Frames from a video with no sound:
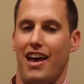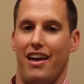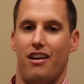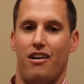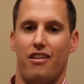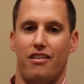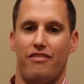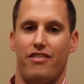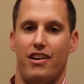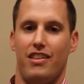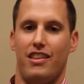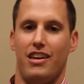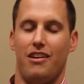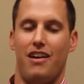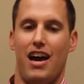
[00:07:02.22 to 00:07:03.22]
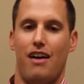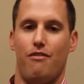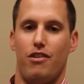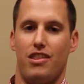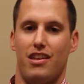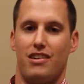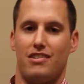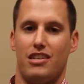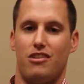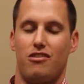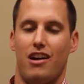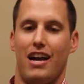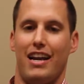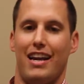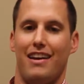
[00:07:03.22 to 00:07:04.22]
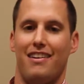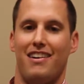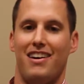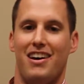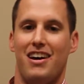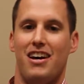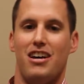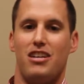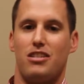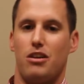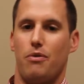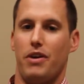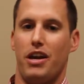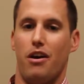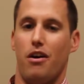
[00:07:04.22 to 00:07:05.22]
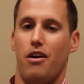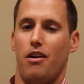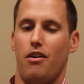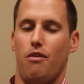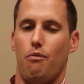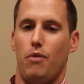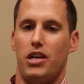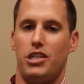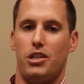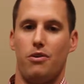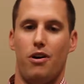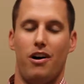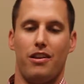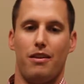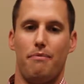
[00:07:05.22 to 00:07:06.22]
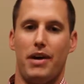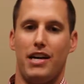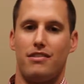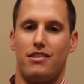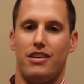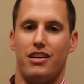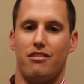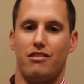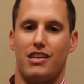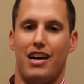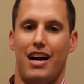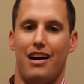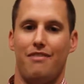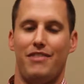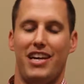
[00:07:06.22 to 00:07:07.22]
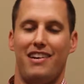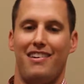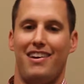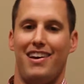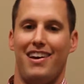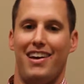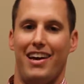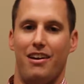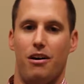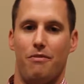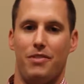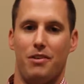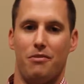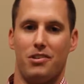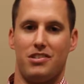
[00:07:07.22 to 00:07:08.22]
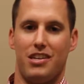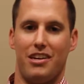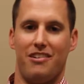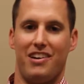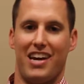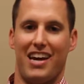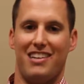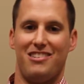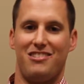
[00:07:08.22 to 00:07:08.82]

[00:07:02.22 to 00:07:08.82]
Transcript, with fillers: and all the fun that you have with us at training. So we wish you all the best in your retirement and hope that we'll see you again